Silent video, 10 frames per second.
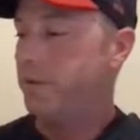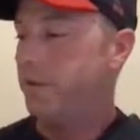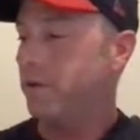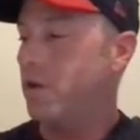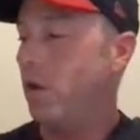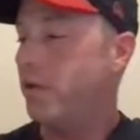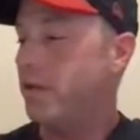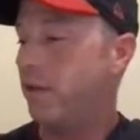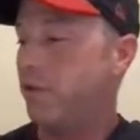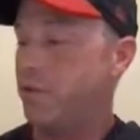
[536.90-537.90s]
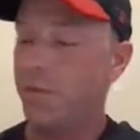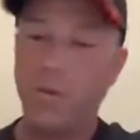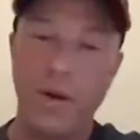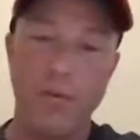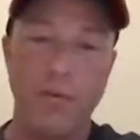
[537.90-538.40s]
Know the difference
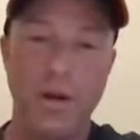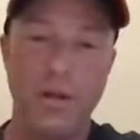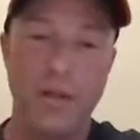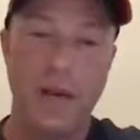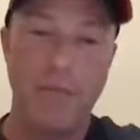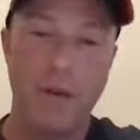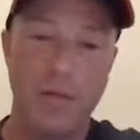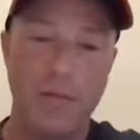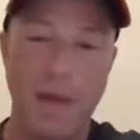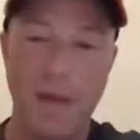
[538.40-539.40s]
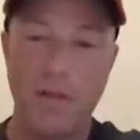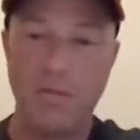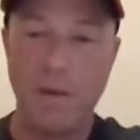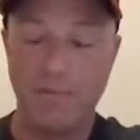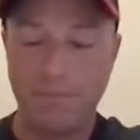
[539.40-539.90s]
between real-time risk
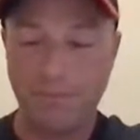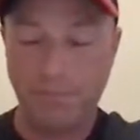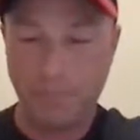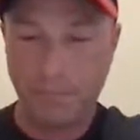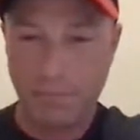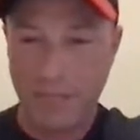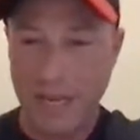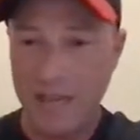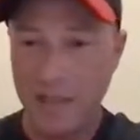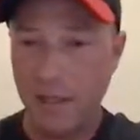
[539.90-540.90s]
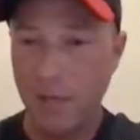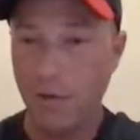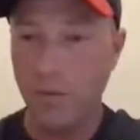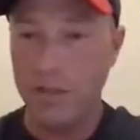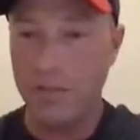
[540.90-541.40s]
management and
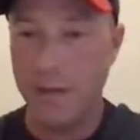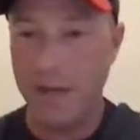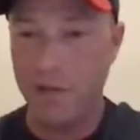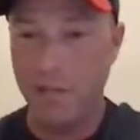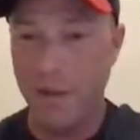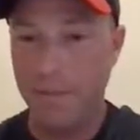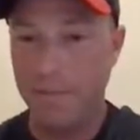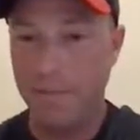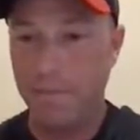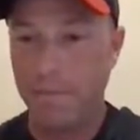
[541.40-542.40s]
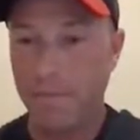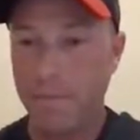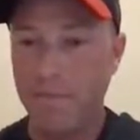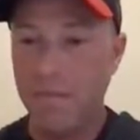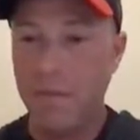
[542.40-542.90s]
deliberate risk management.
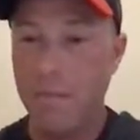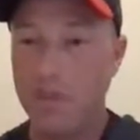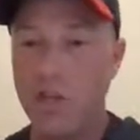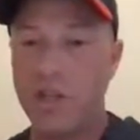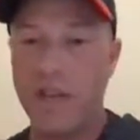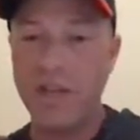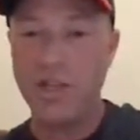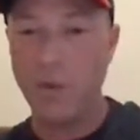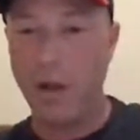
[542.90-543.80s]
Mission changes while